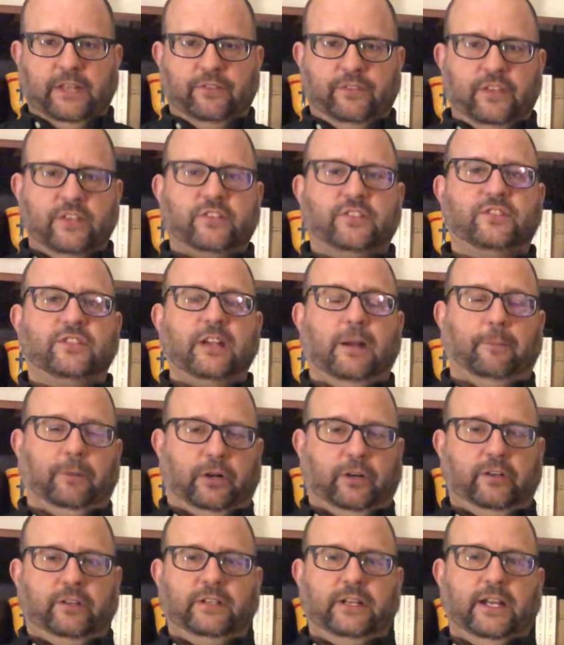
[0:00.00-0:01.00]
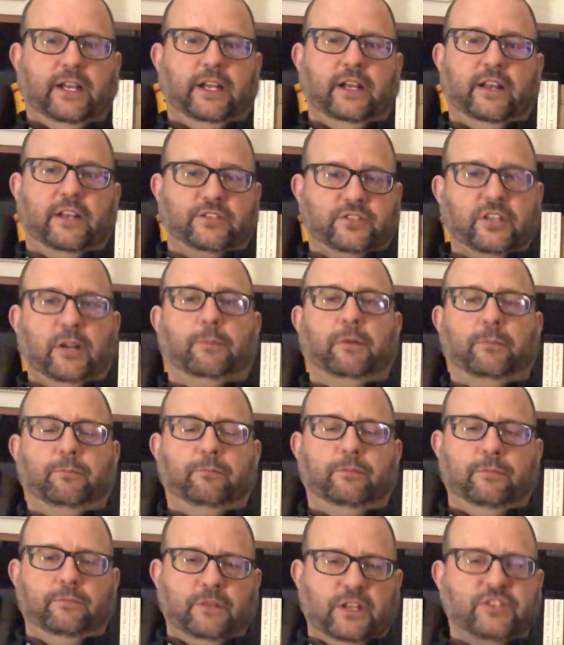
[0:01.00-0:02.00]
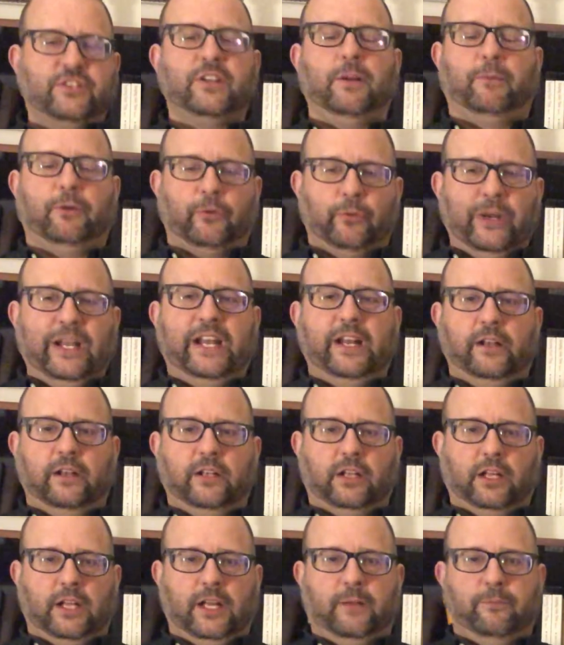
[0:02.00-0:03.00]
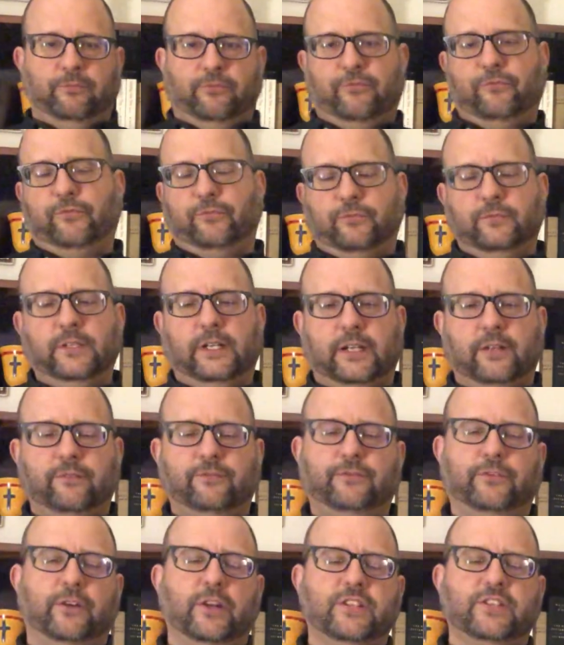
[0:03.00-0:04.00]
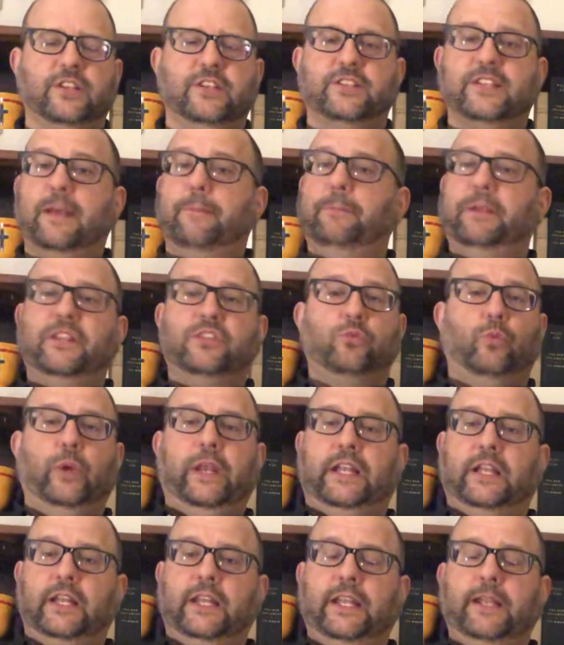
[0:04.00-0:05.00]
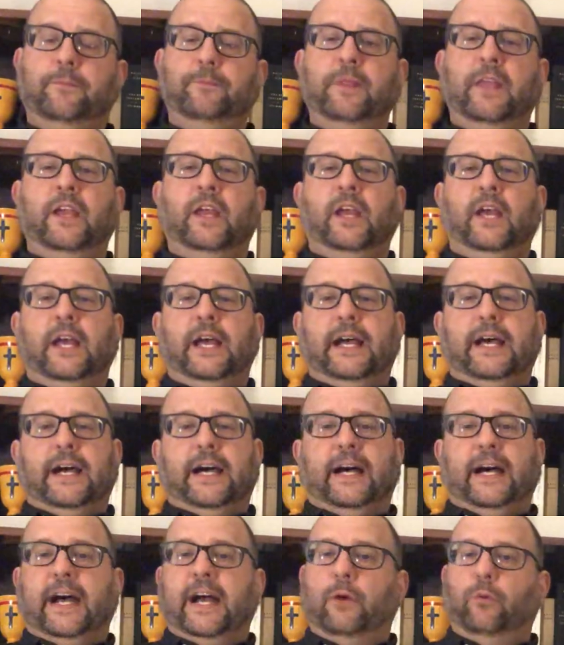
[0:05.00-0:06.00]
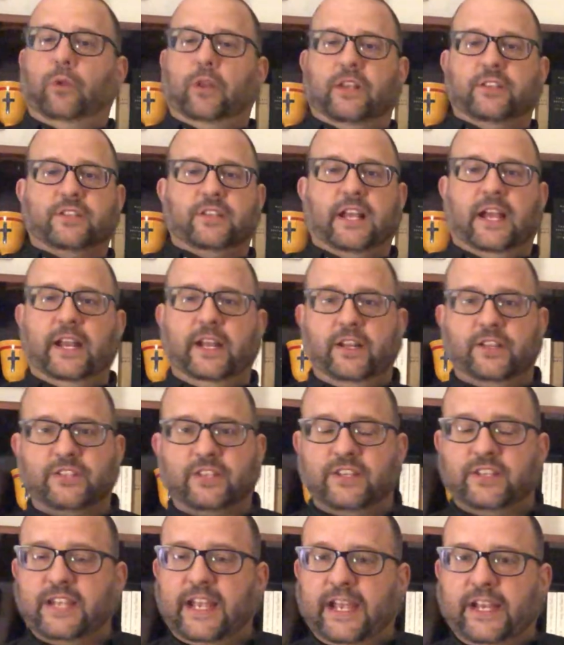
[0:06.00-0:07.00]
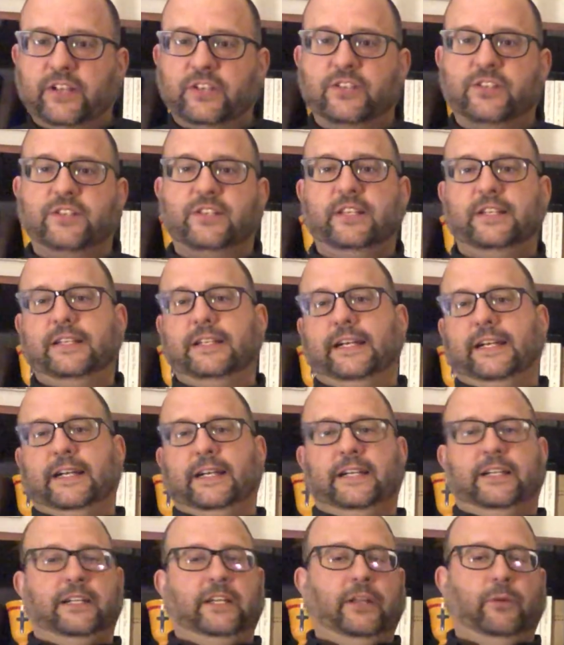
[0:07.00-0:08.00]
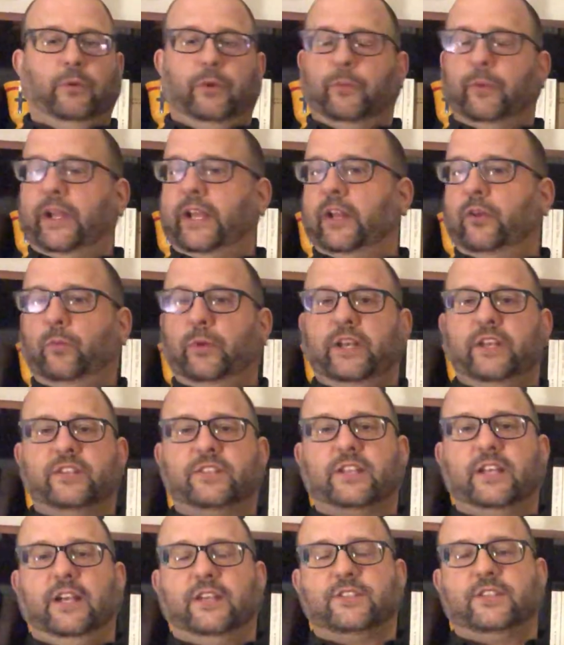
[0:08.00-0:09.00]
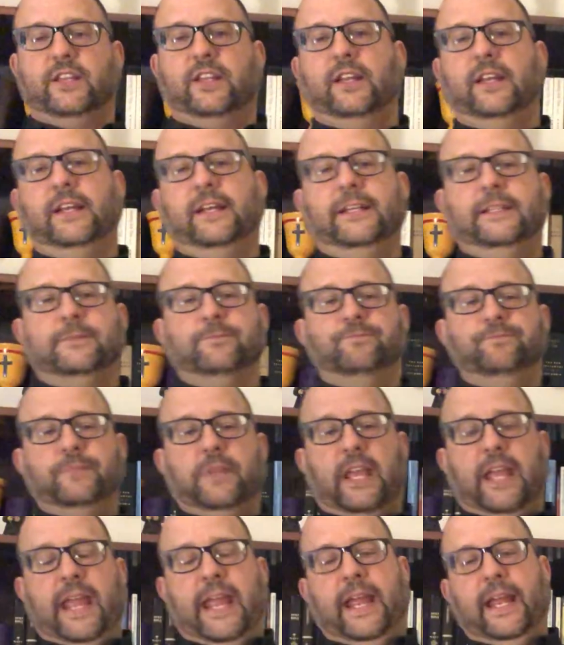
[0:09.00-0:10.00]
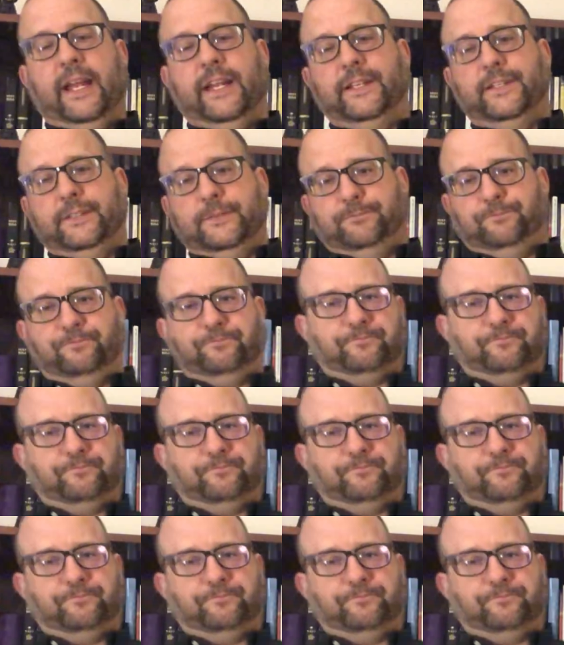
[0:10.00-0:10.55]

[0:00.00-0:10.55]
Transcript: this summer, a summer reading club, for instance, that meets weekly. I will assign us a text, and we read it, we discuss it, and